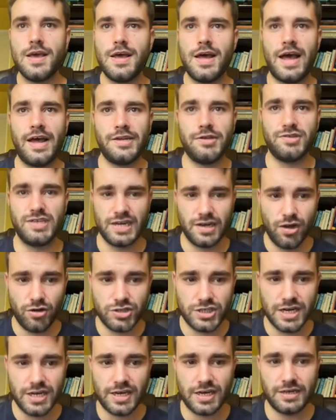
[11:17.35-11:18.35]
and using
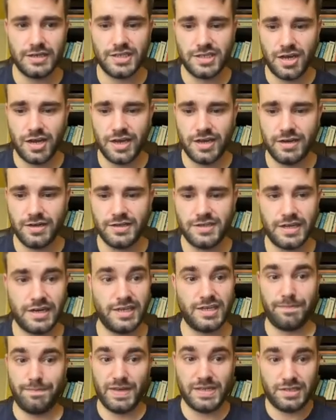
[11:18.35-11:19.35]
logic and science, and
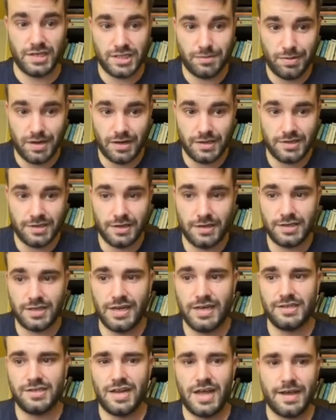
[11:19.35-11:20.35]
he's a business person, so
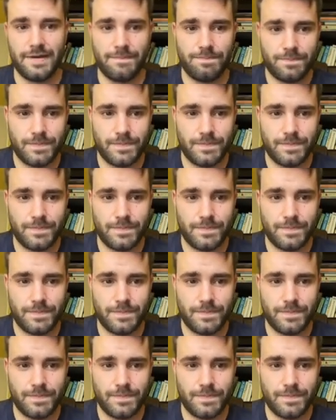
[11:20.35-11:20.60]
he's like,